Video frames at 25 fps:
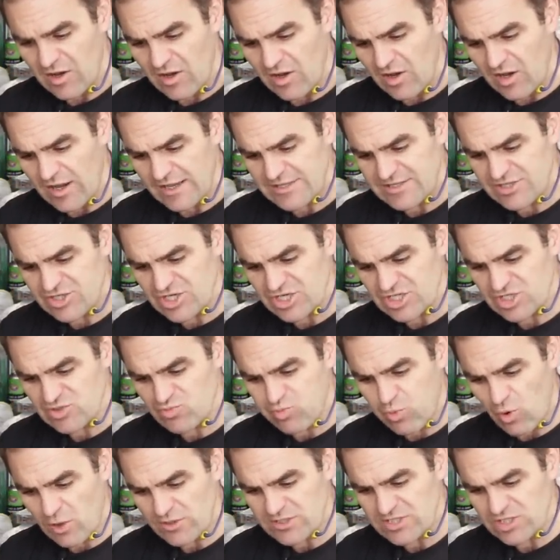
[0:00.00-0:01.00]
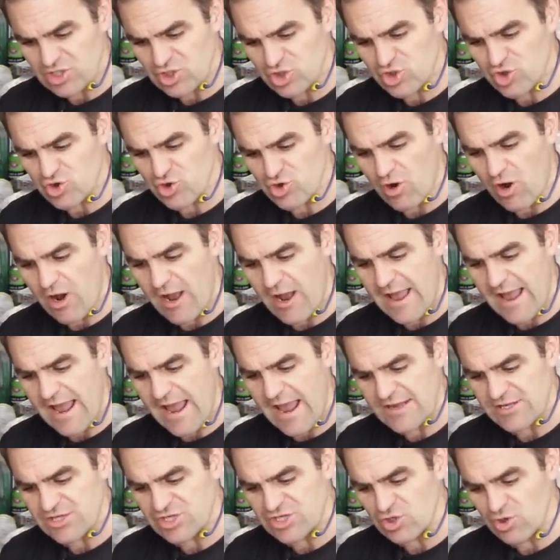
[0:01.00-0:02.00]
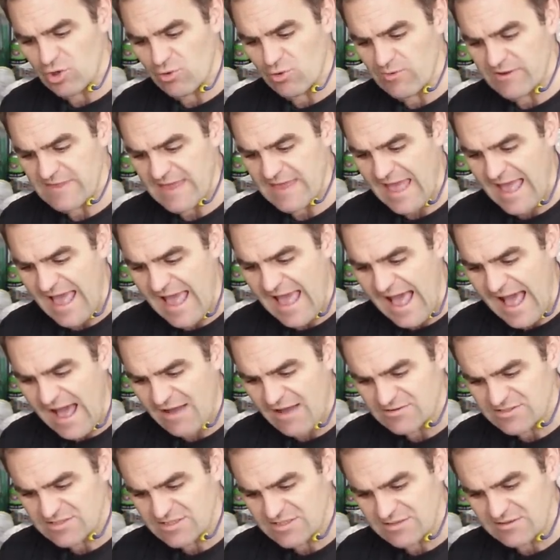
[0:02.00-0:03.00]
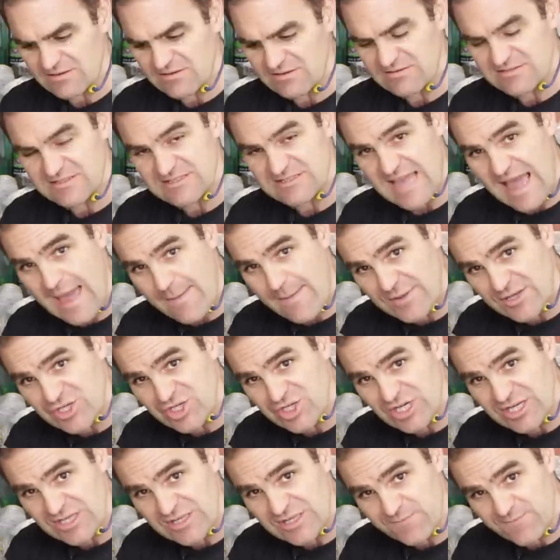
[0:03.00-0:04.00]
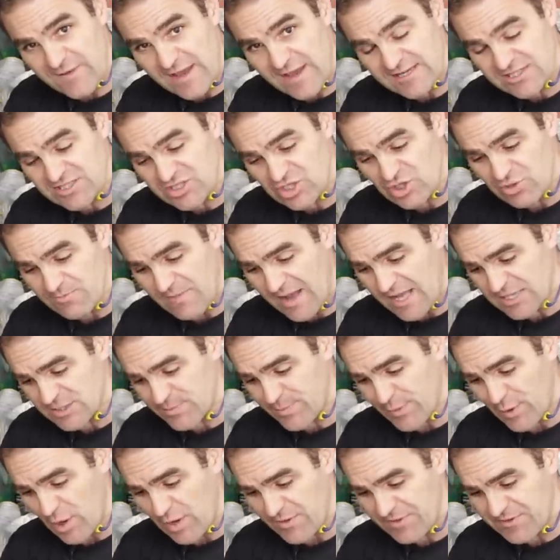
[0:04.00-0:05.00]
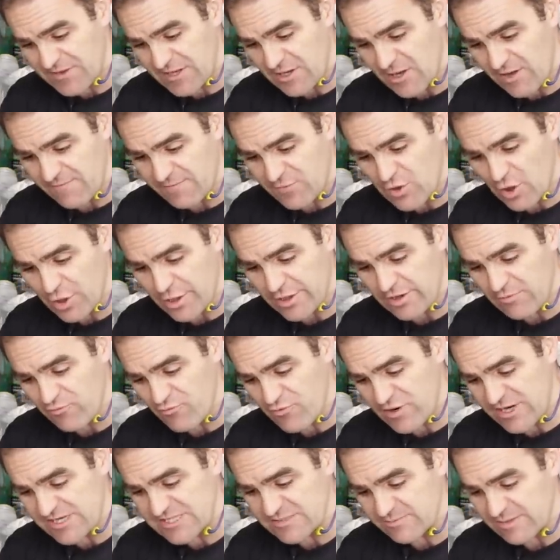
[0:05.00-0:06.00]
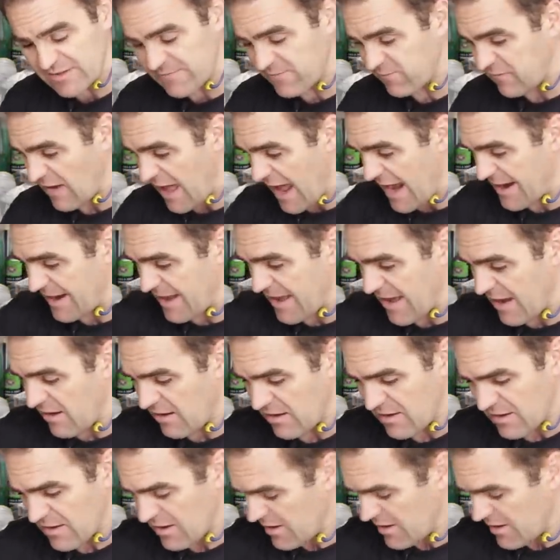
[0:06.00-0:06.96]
I just wanted to try and do it without damaging the face too much, but I think I've got it reasonably flat now.